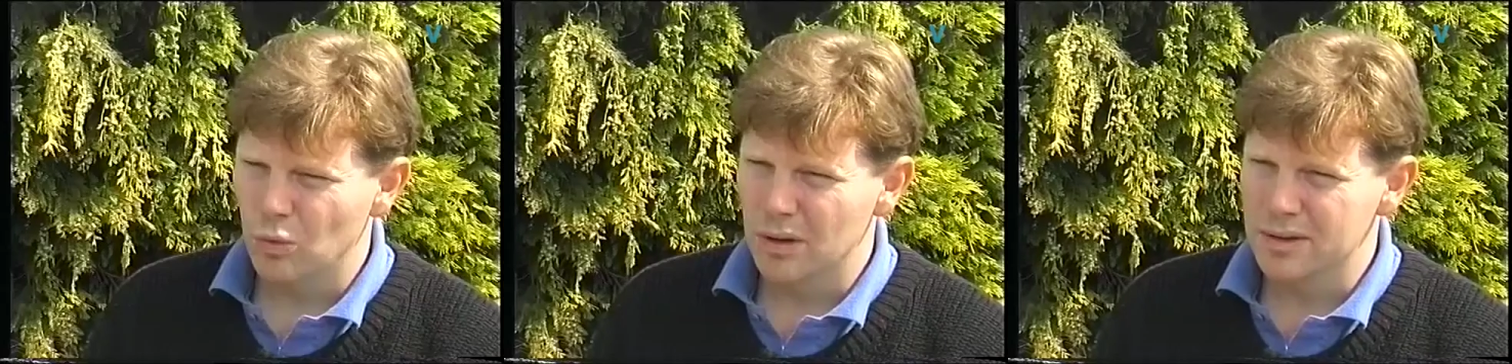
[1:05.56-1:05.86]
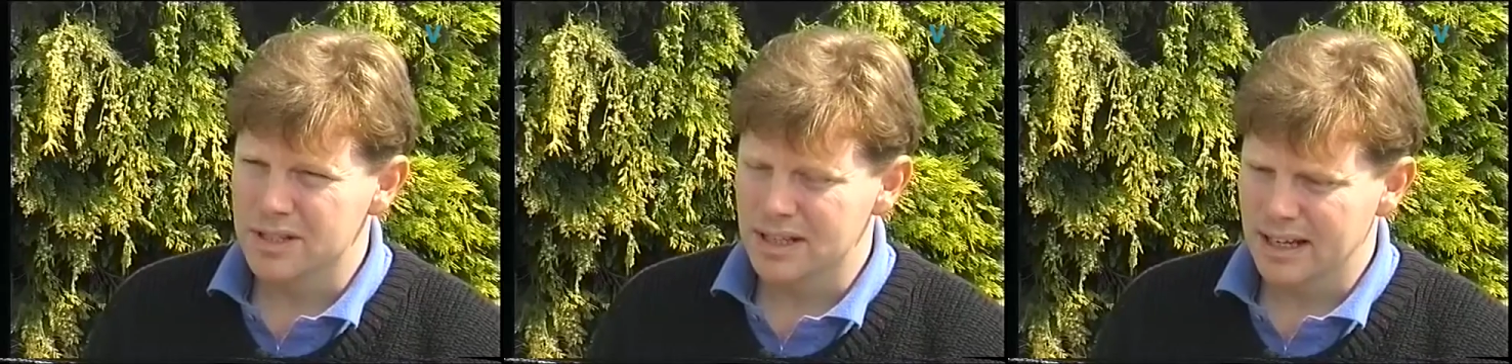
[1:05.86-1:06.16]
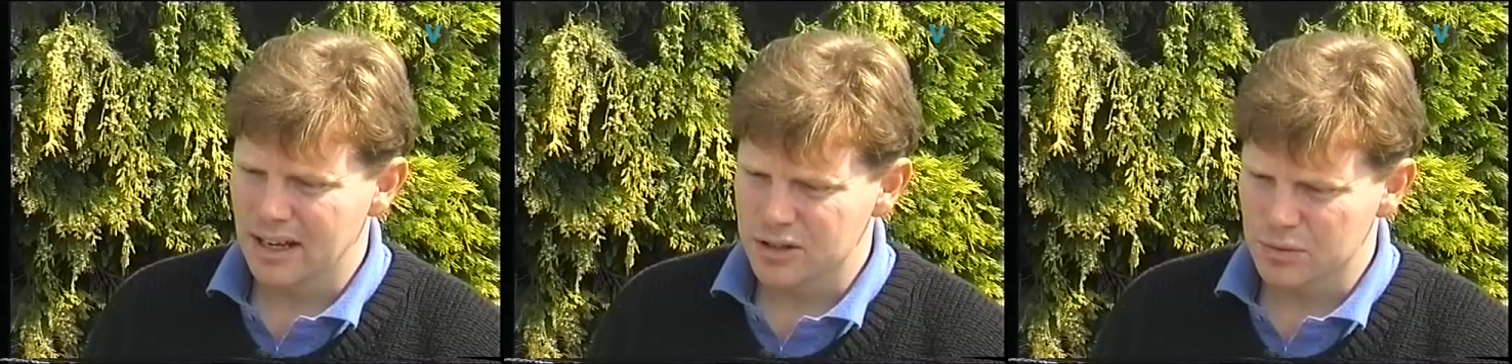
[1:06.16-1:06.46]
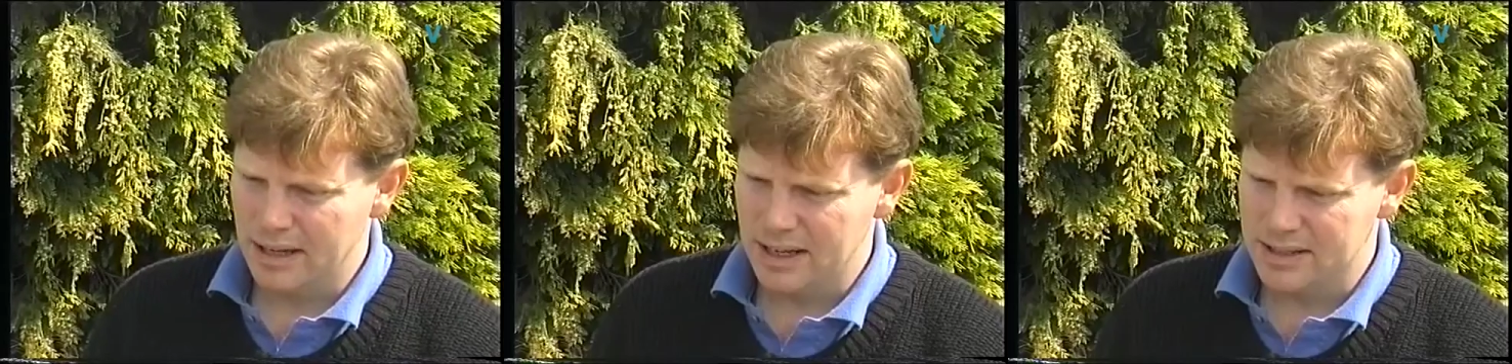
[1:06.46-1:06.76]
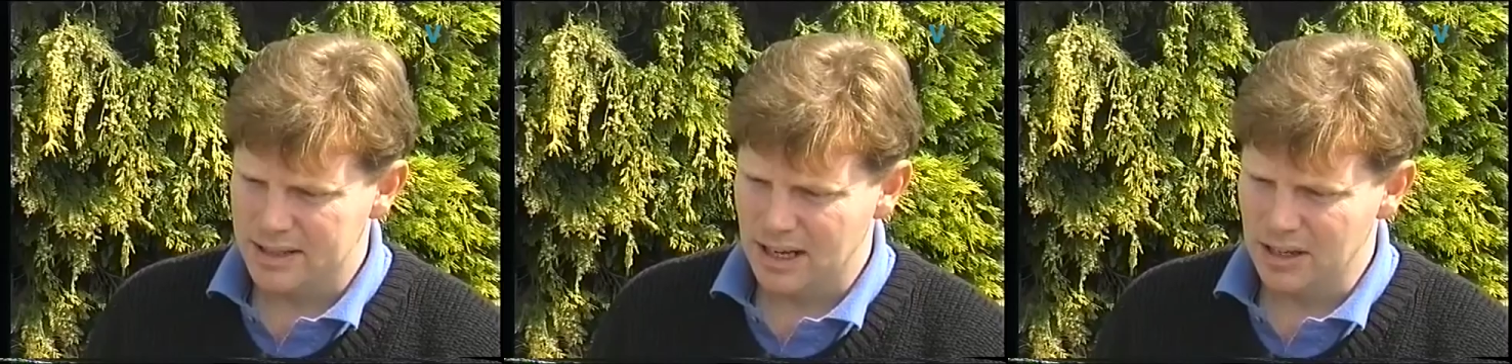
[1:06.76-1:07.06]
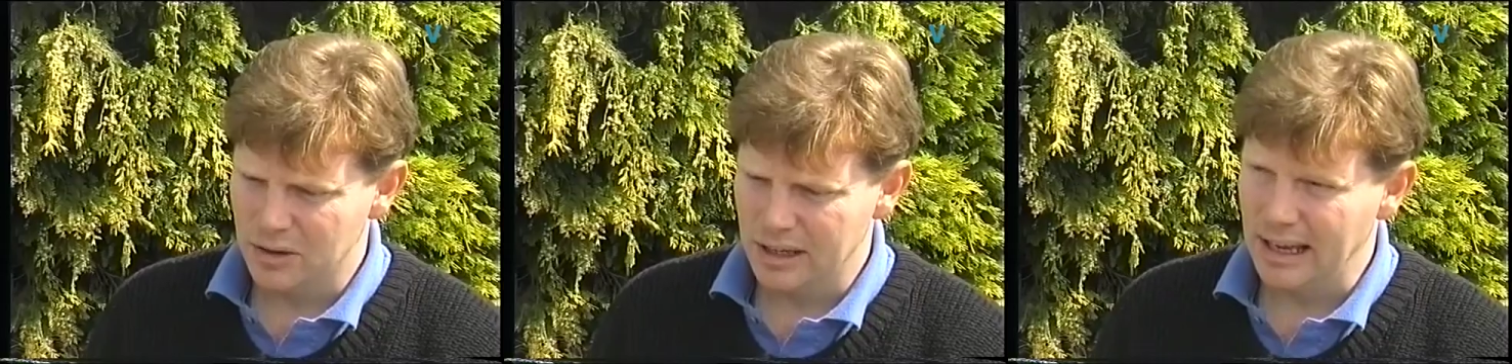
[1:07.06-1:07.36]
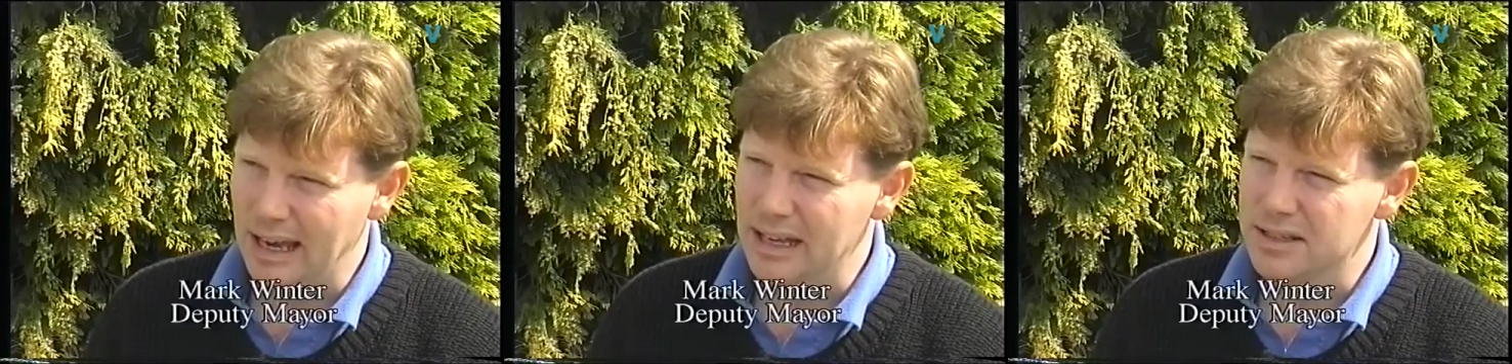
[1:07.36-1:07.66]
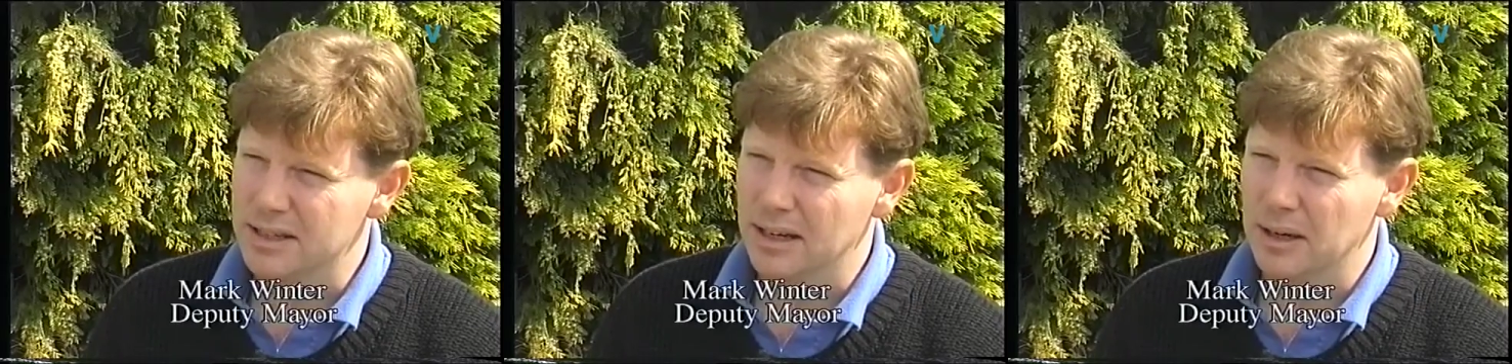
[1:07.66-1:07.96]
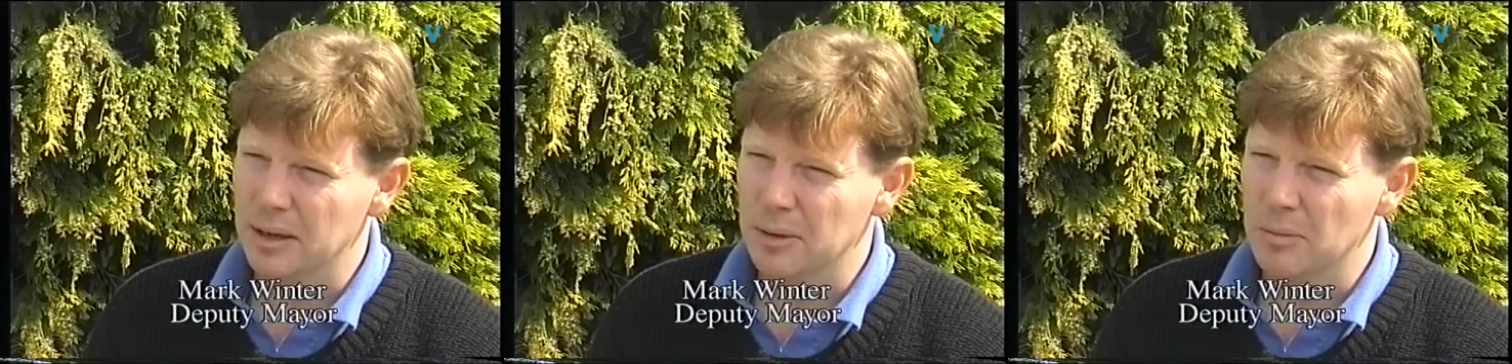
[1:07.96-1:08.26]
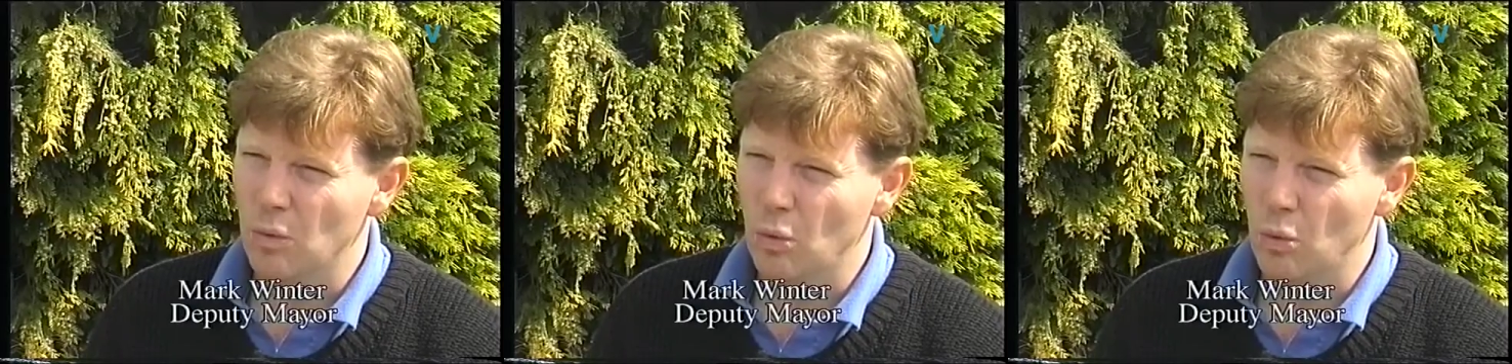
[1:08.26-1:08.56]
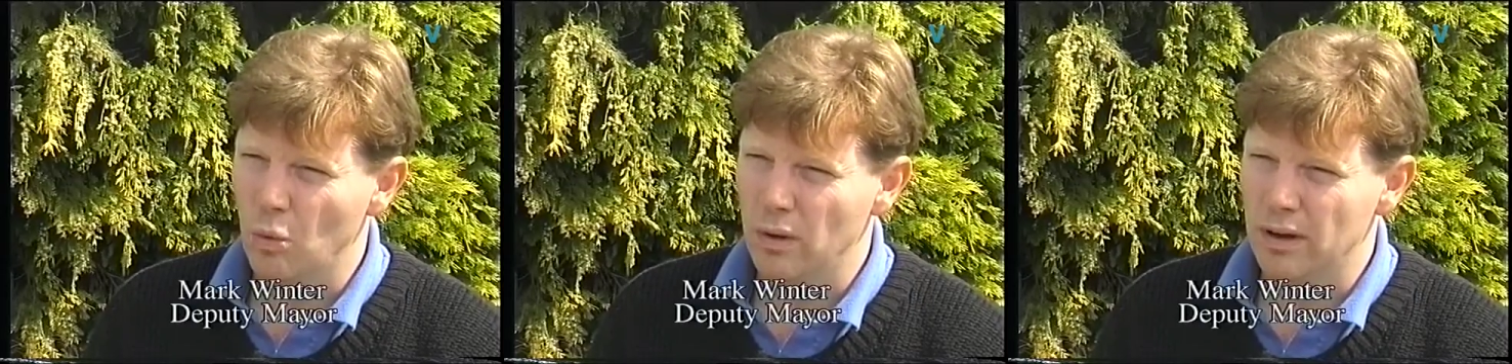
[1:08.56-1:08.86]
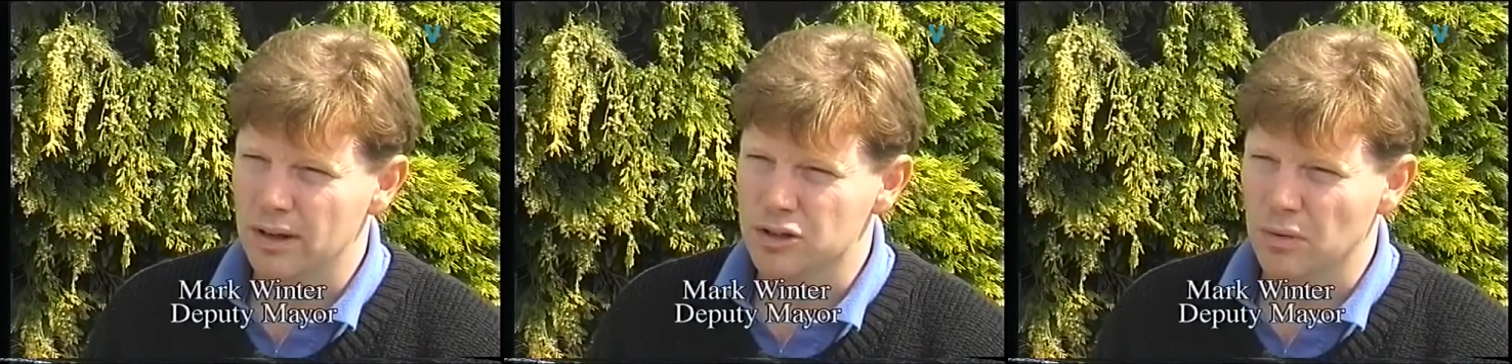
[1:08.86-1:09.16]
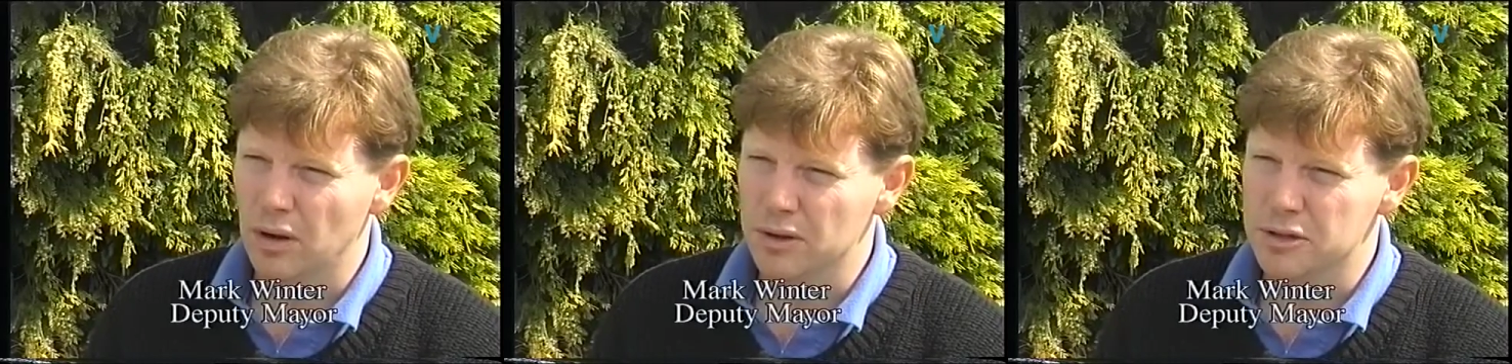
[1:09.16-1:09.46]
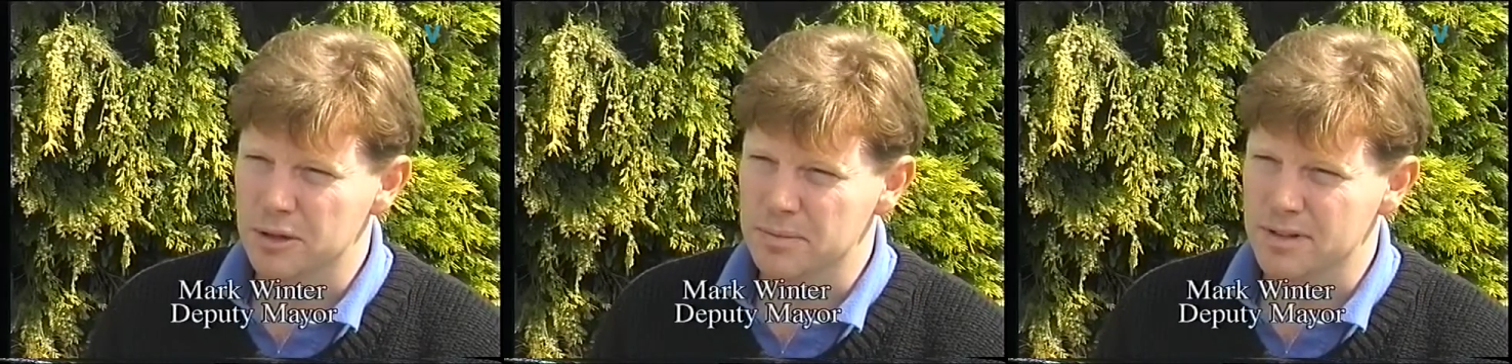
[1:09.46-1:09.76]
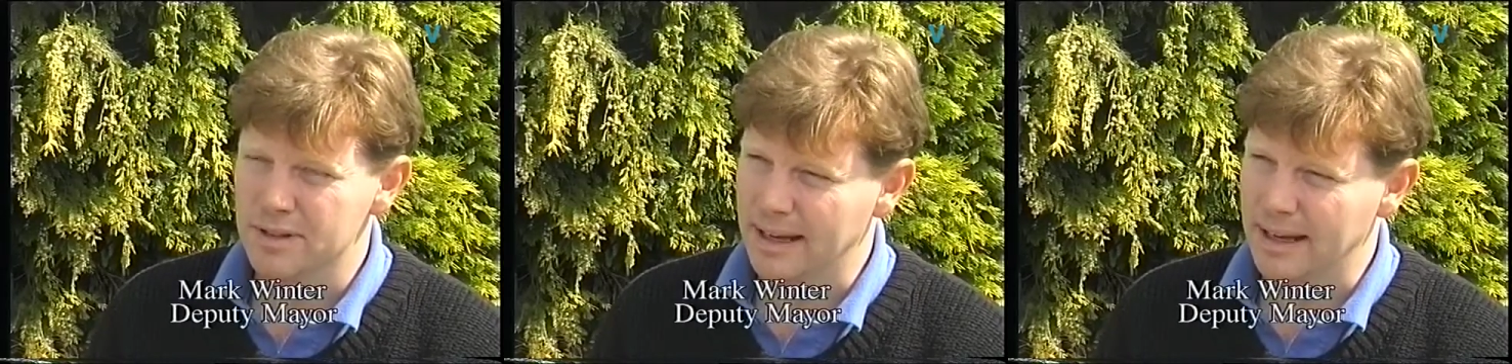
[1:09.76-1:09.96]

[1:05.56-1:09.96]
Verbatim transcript: Well, the City Council really has to start looking at um, its role in terms of the